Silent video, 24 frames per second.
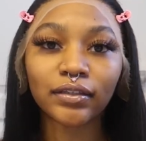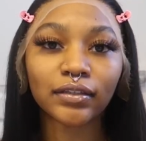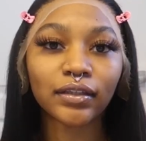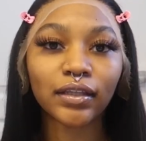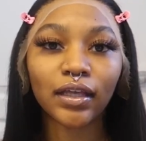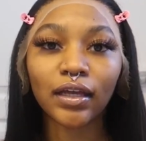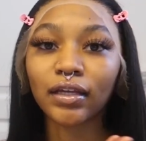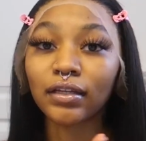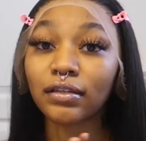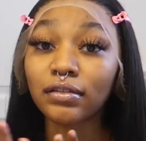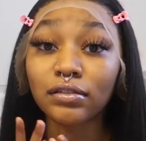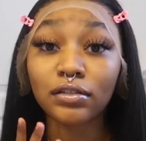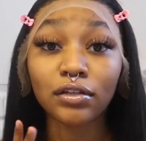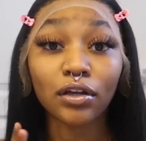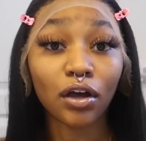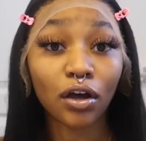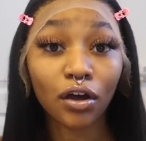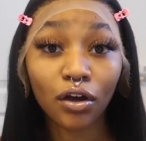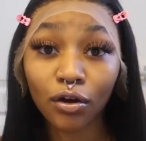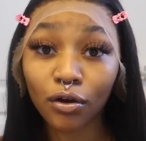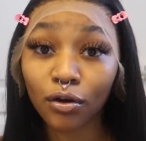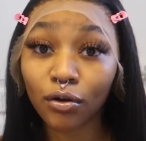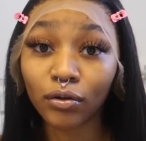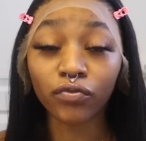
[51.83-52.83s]
things
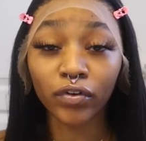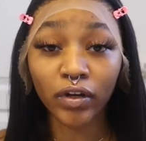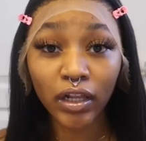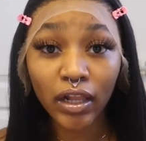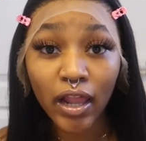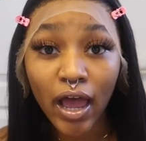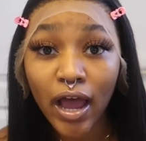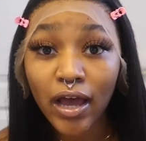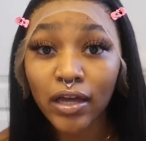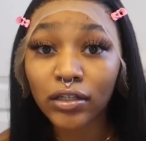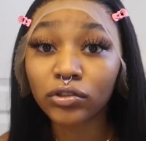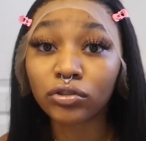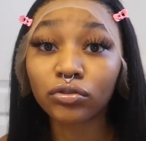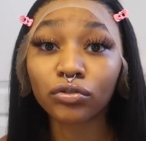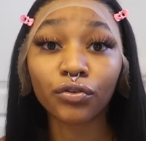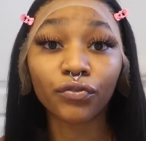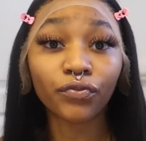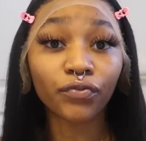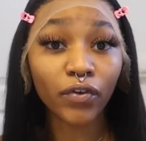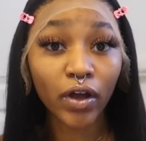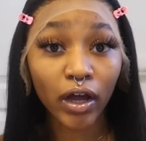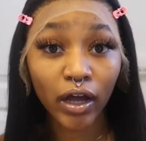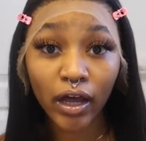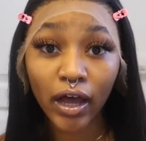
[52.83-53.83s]
go, realize who
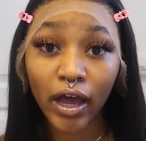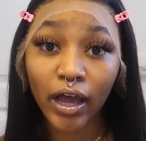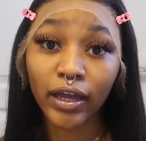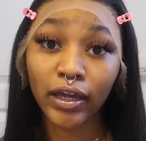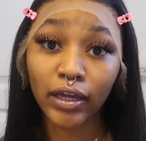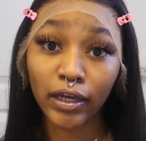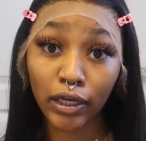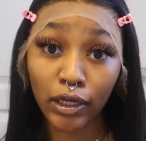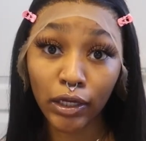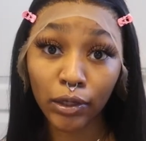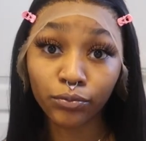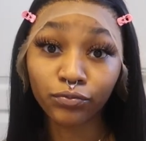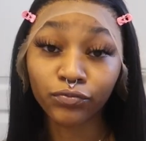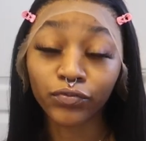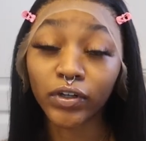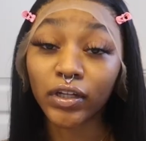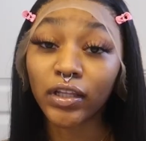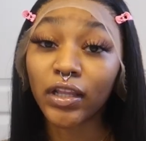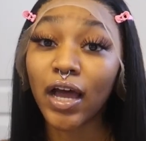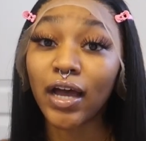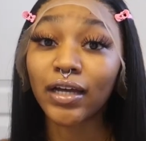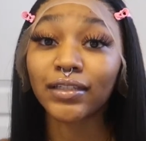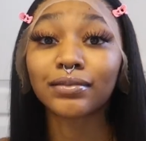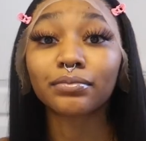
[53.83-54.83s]
the fuck I am,
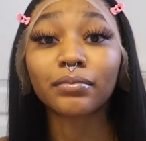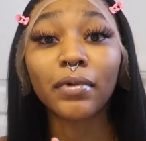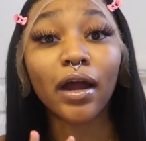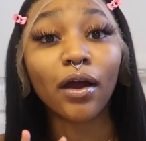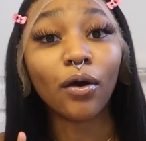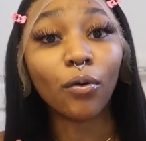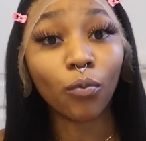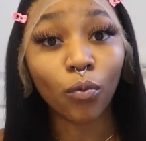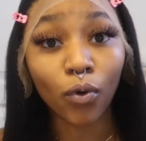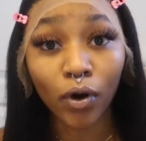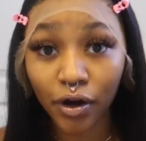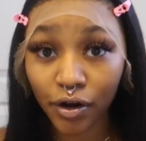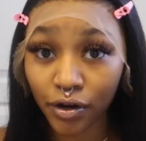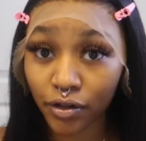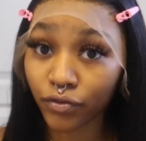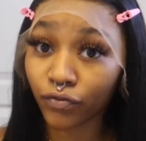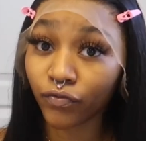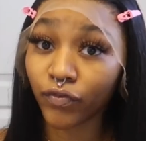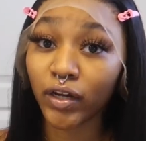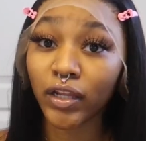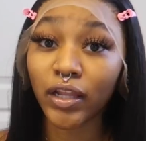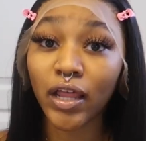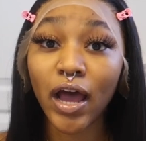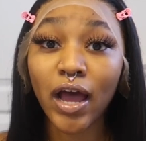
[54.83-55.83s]
realize my worth,
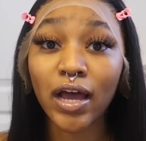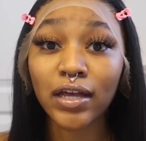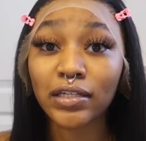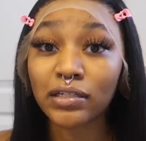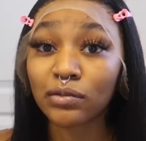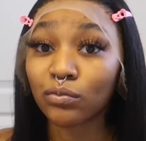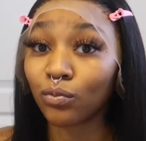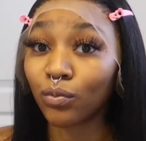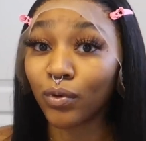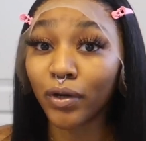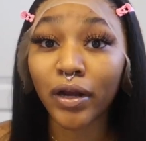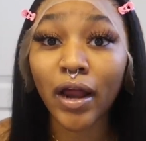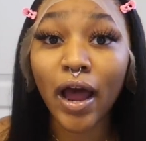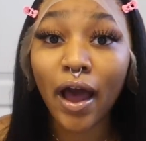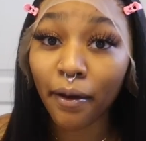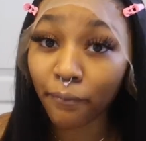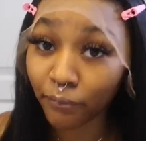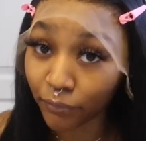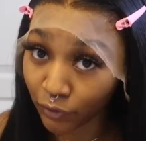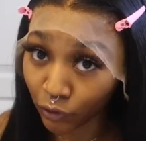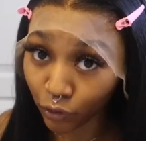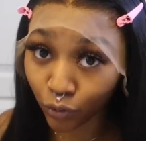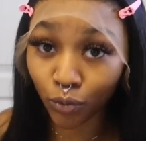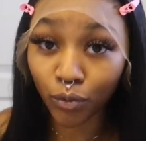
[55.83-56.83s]
realize what
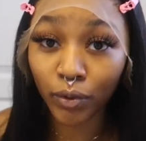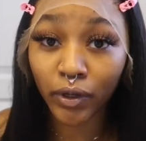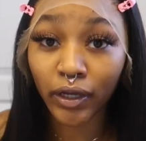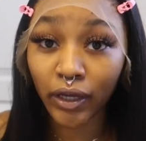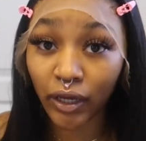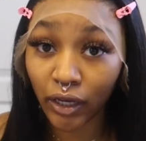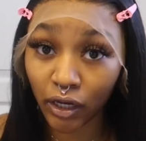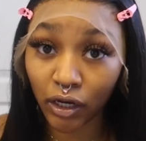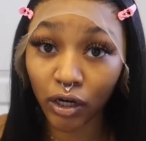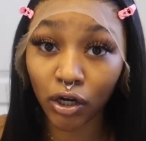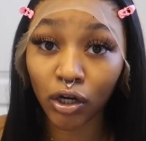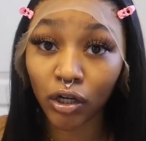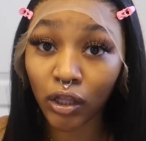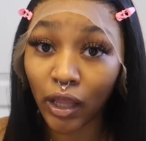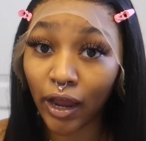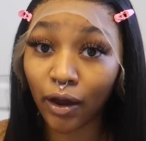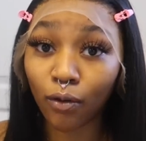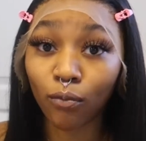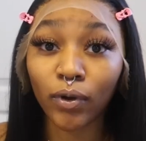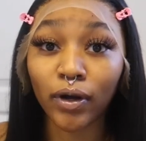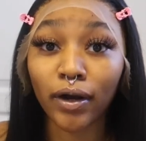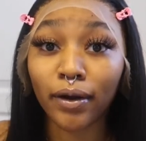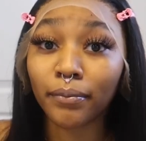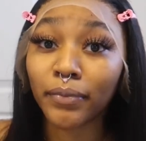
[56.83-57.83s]
I'm doing here,
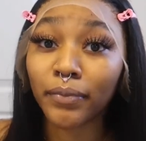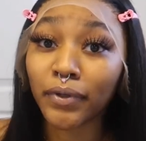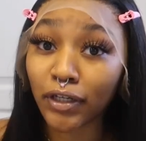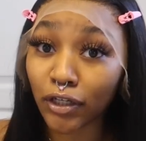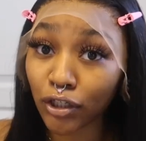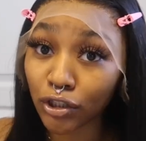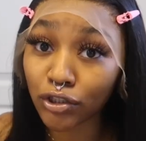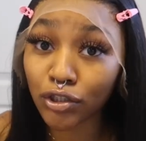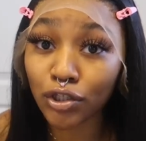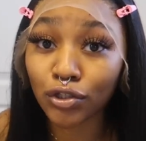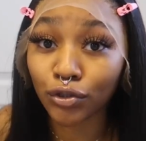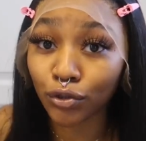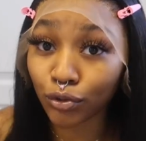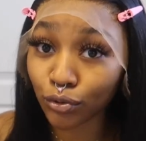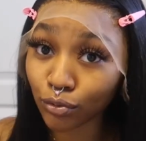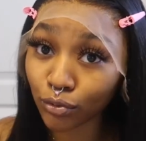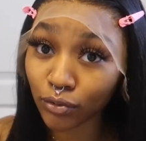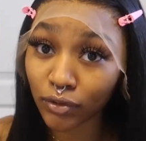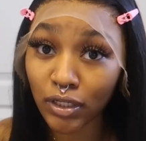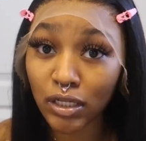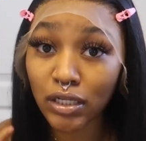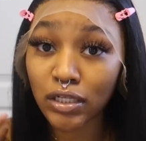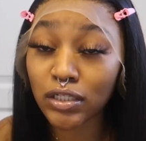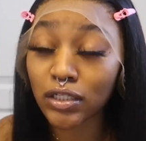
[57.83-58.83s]
like what I'm here to do
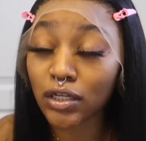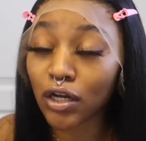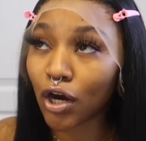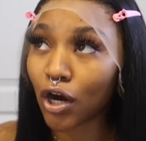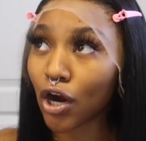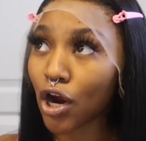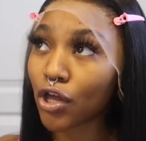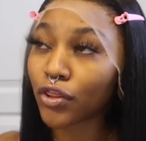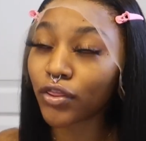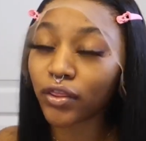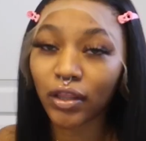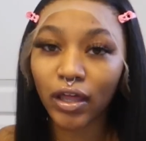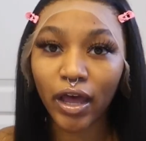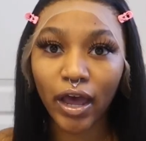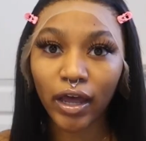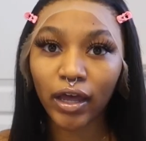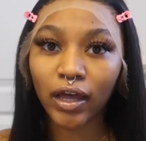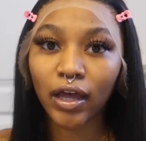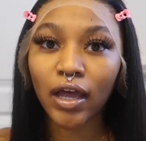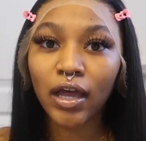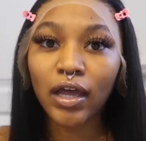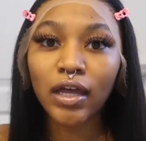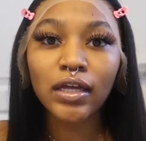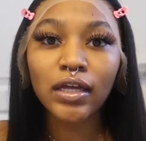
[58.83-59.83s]
on this earth. Like,